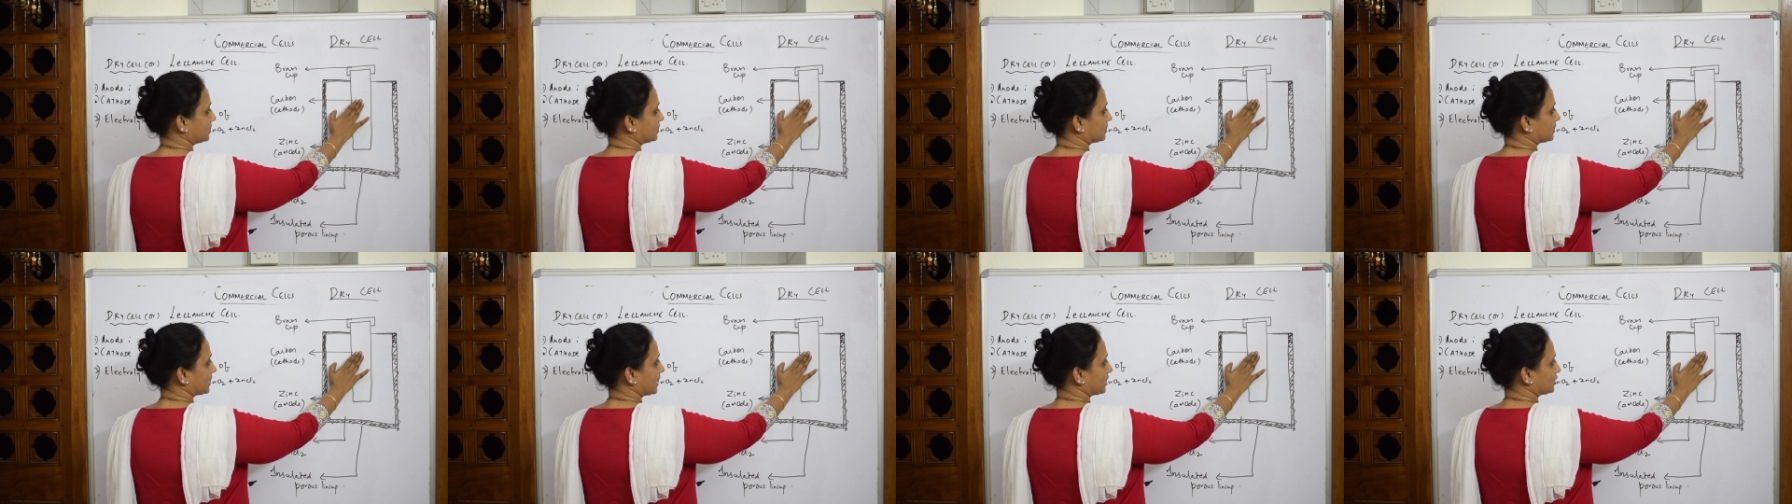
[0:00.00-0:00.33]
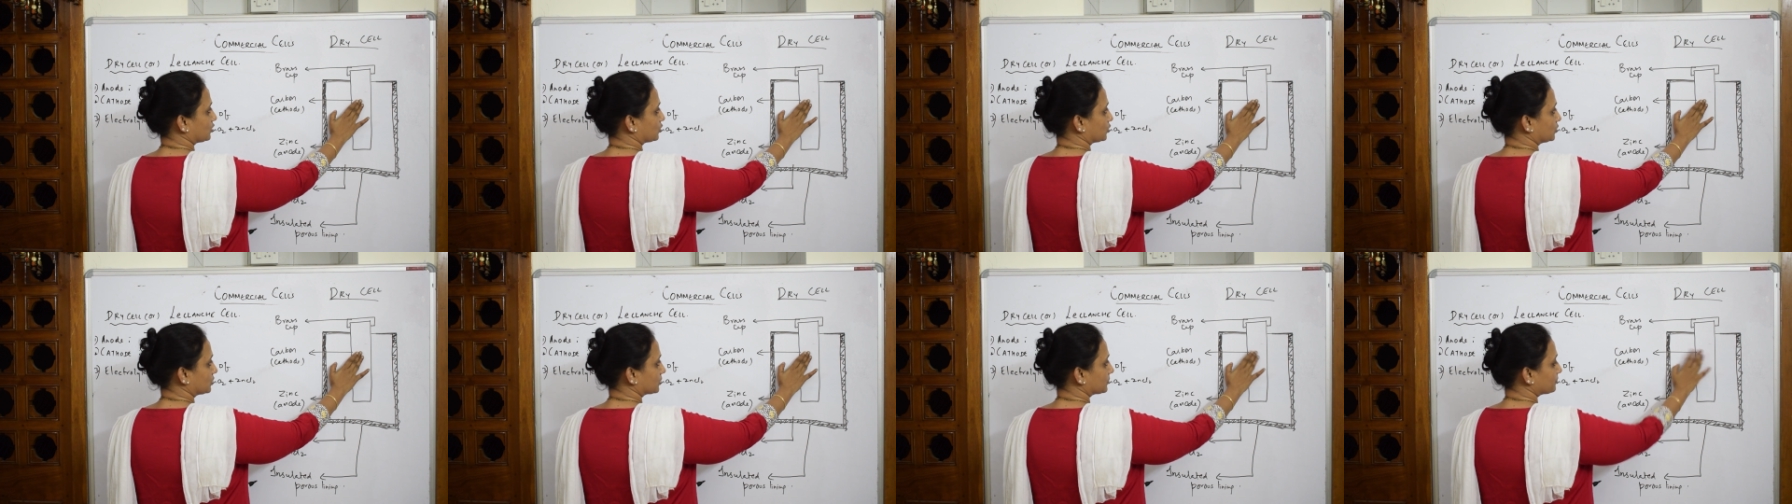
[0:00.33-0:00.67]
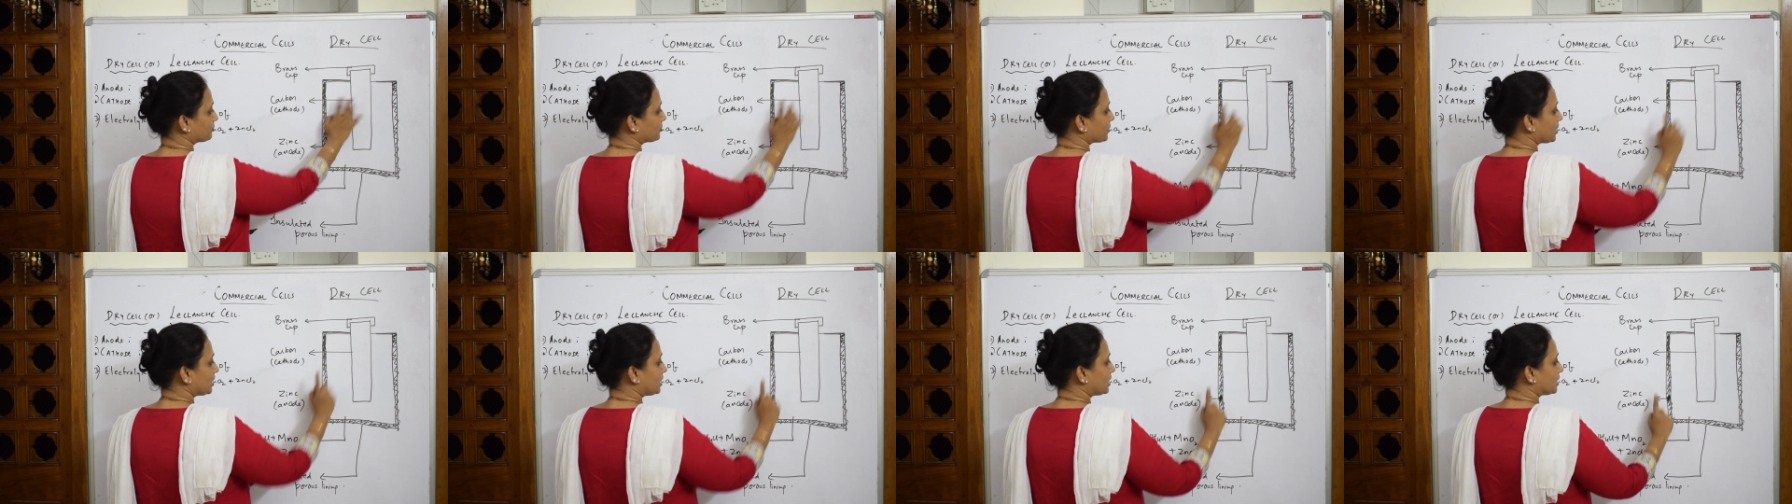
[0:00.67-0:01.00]
cathode.
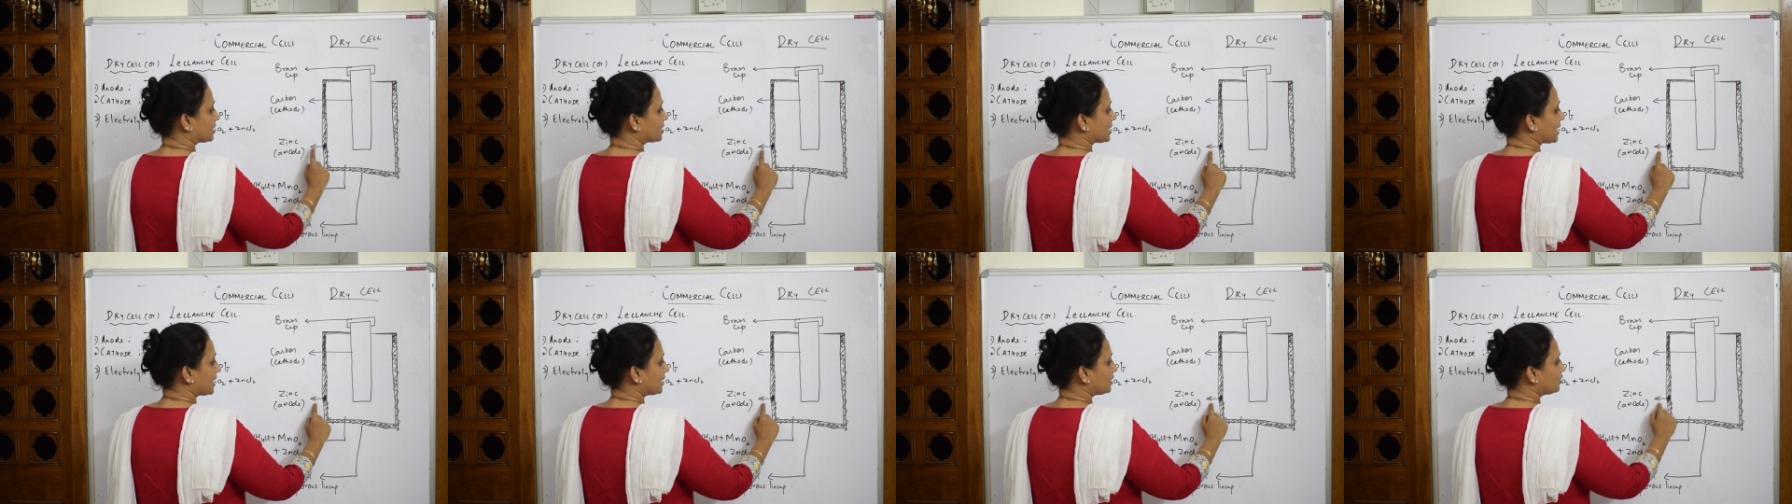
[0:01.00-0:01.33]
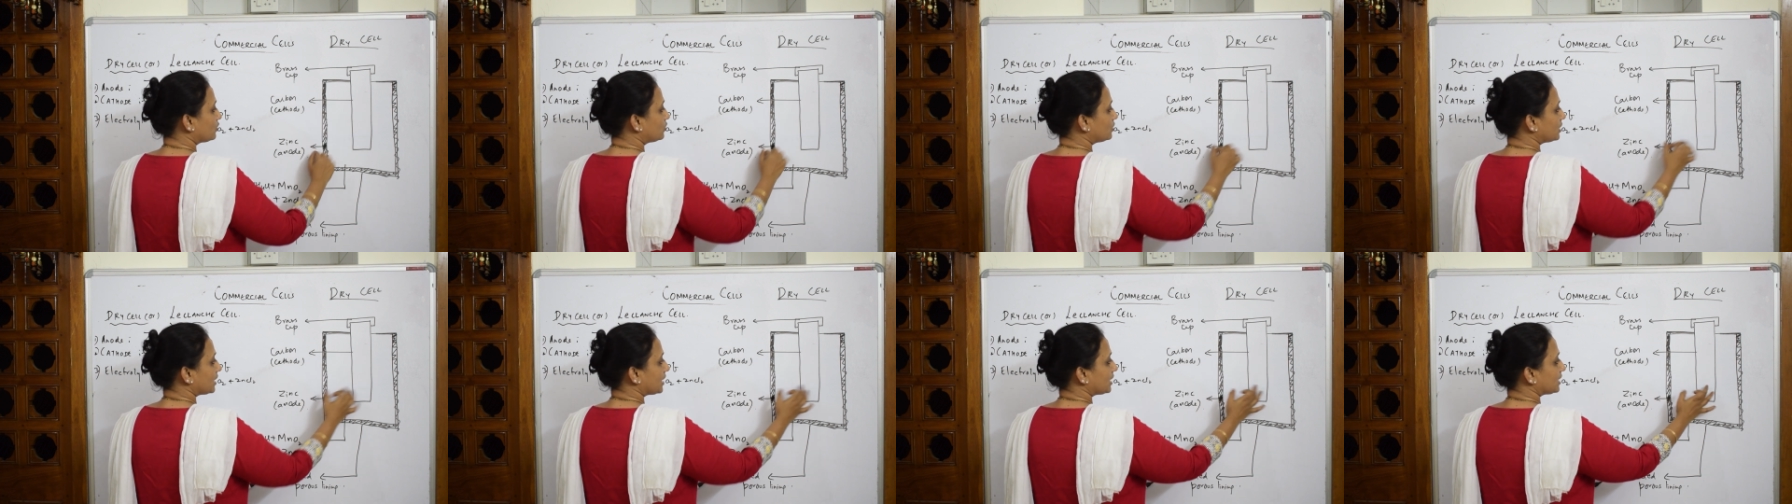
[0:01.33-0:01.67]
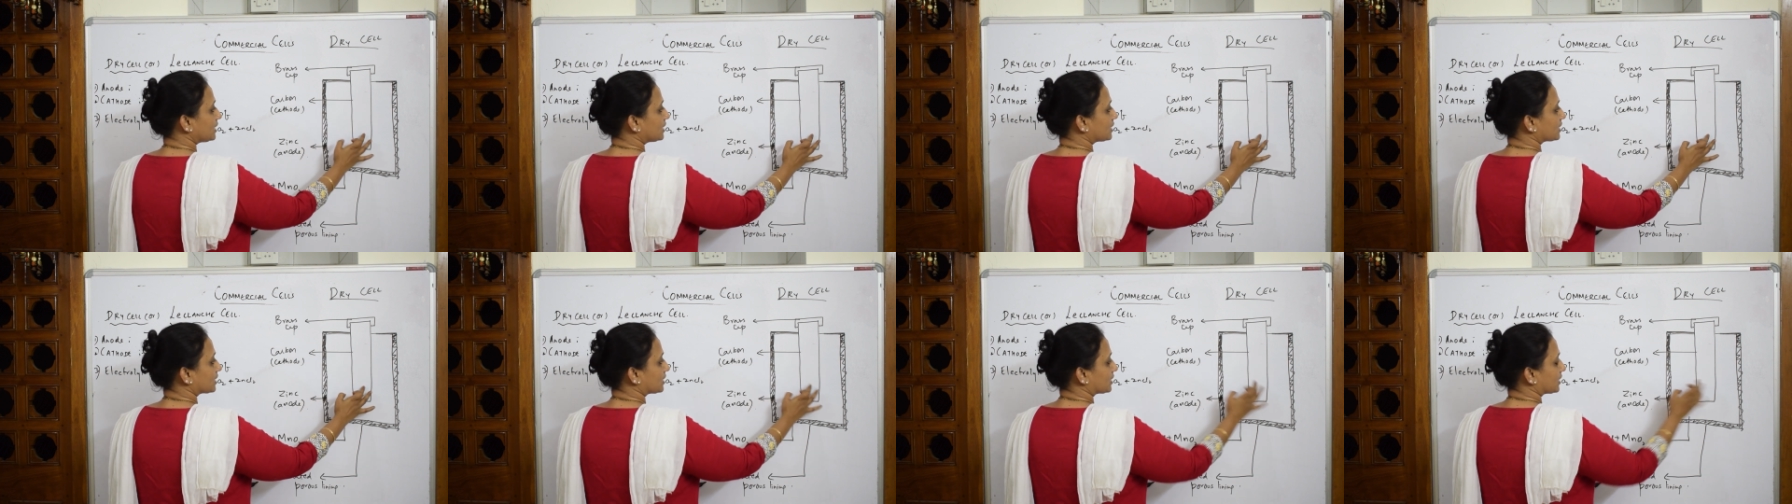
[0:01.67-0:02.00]
The anode
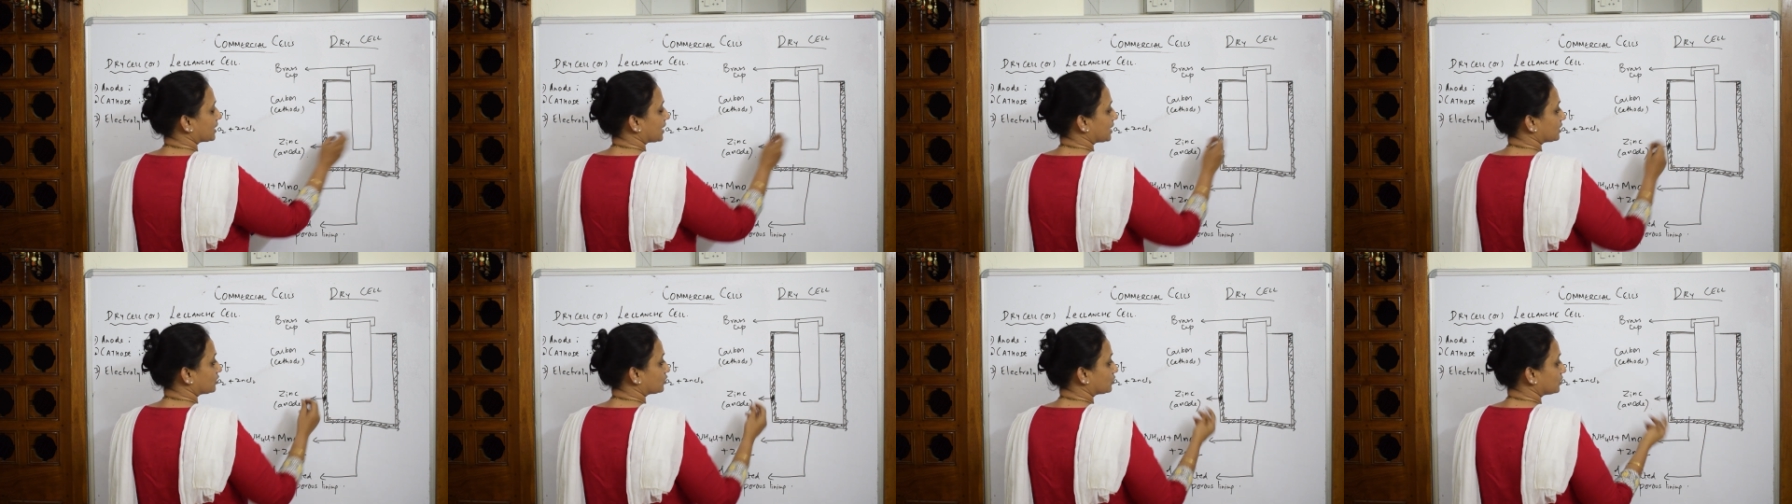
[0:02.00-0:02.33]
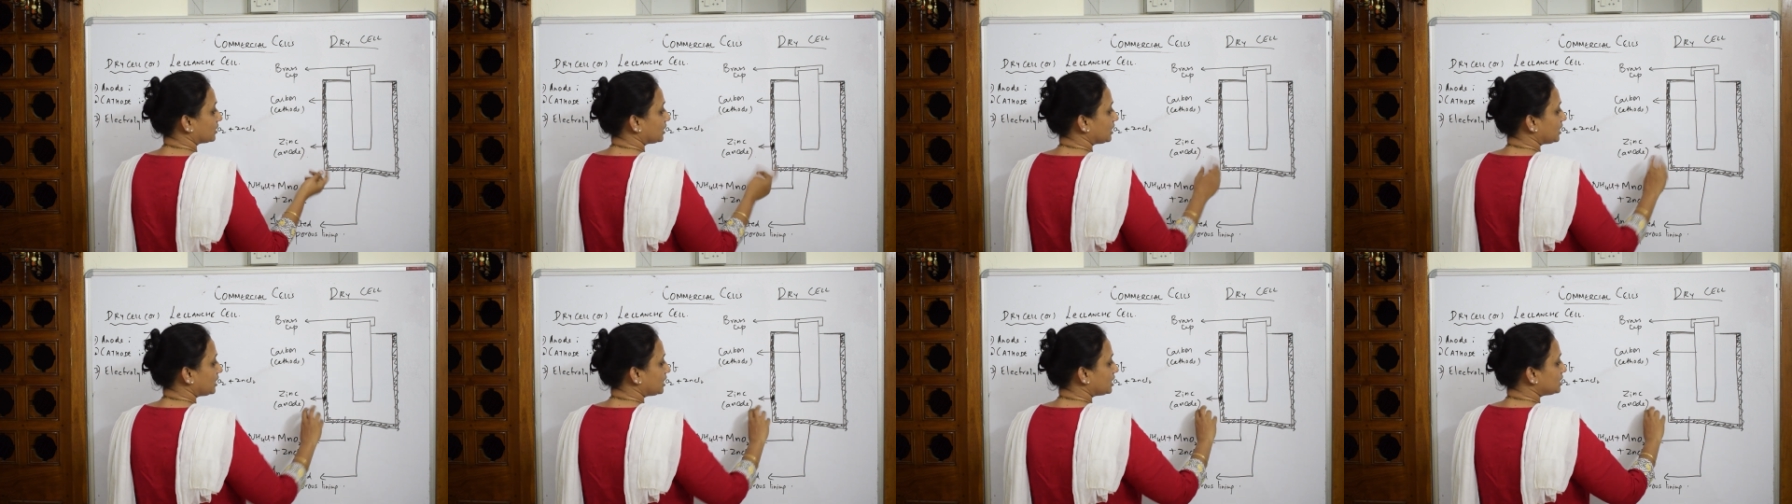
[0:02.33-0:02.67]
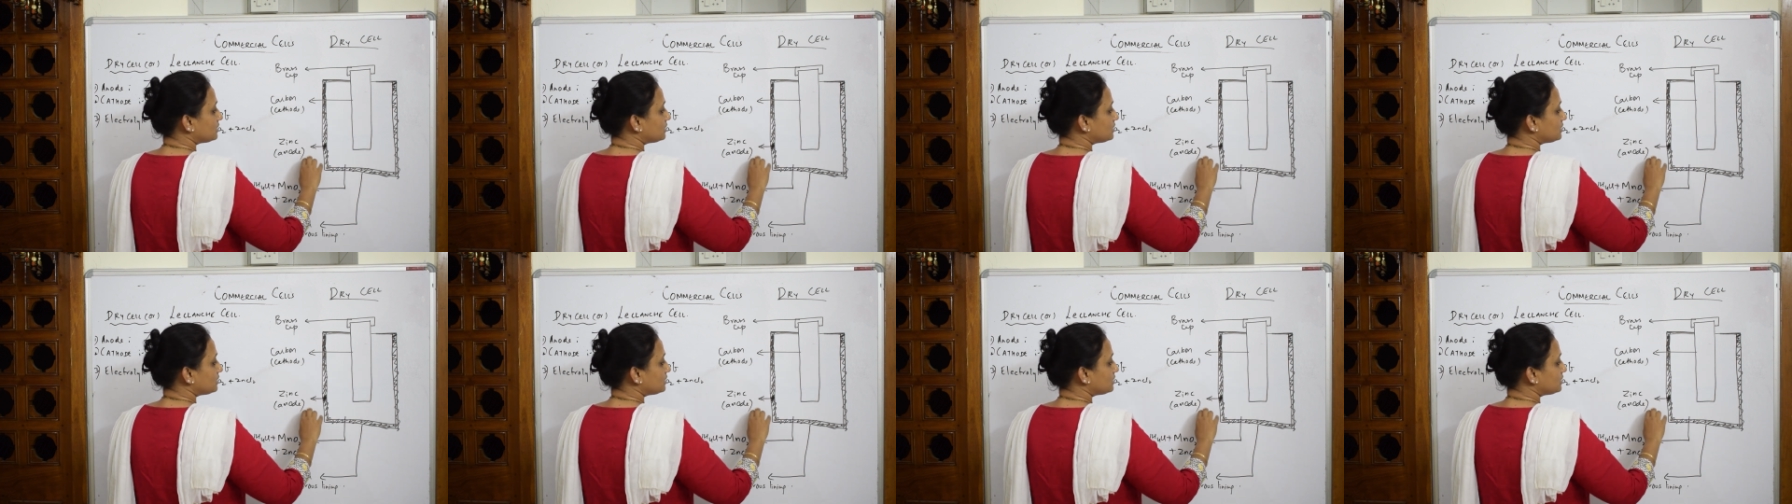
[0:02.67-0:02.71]
and cathode.